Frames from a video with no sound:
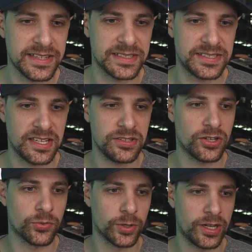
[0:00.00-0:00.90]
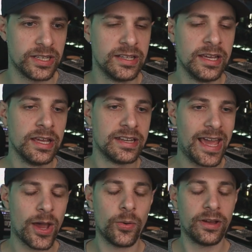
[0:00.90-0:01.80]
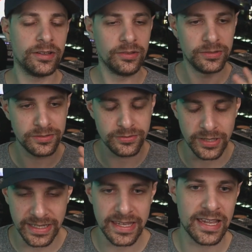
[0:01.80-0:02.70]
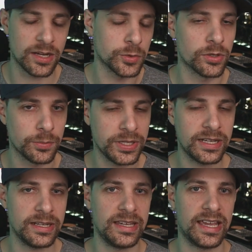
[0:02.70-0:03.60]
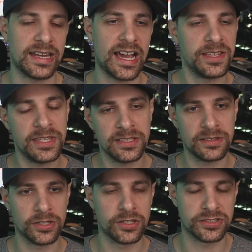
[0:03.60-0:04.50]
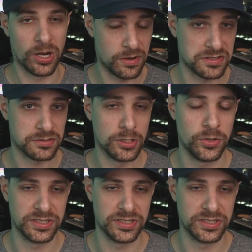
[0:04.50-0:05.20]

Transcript: to 10 year run. Now, again, I'm gonna repeat it again. I think that they're gonna start off slow this